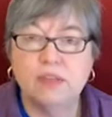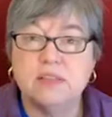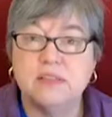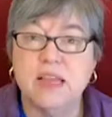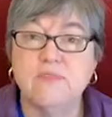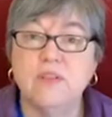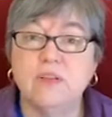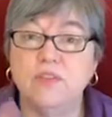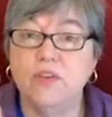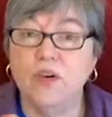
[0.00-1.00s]
Several
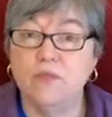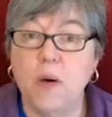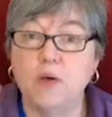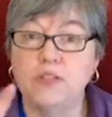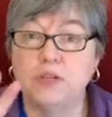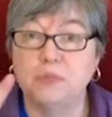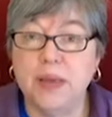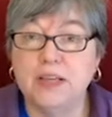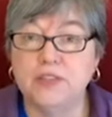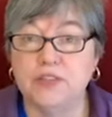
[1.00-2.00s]
of you have posted
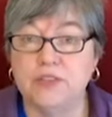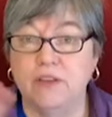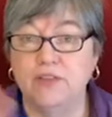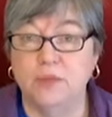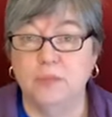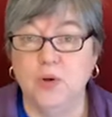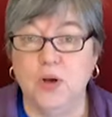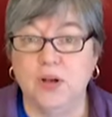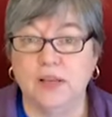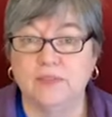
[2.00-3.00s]
pictures of your
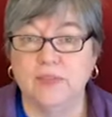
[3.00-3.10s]
book.